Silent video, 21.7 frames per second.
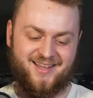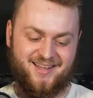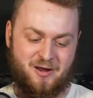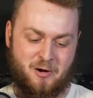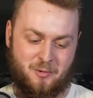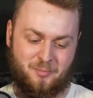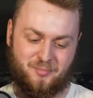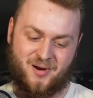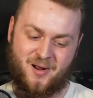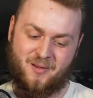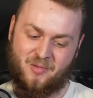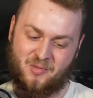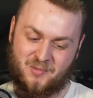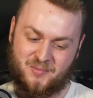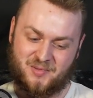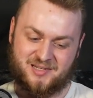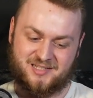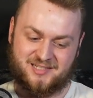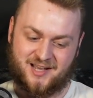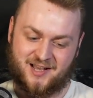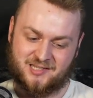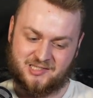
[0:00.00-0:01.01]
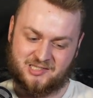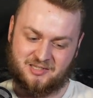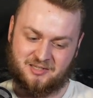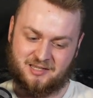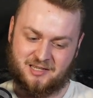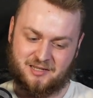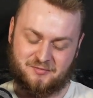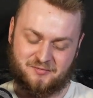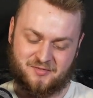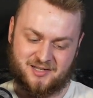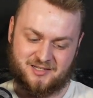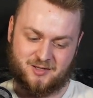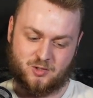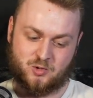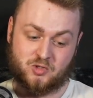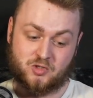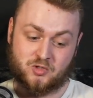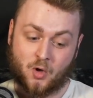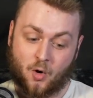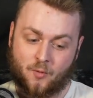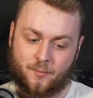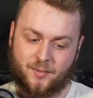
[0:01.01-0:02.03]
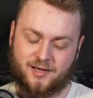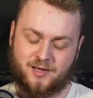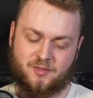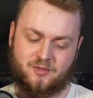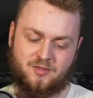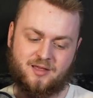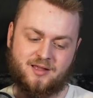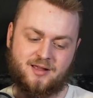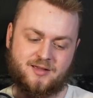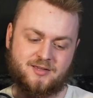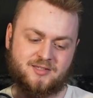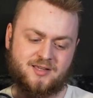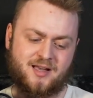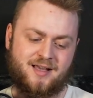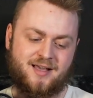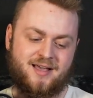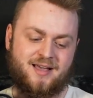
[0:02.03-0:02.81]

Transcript: it would probably be Tesla. He invented so many things.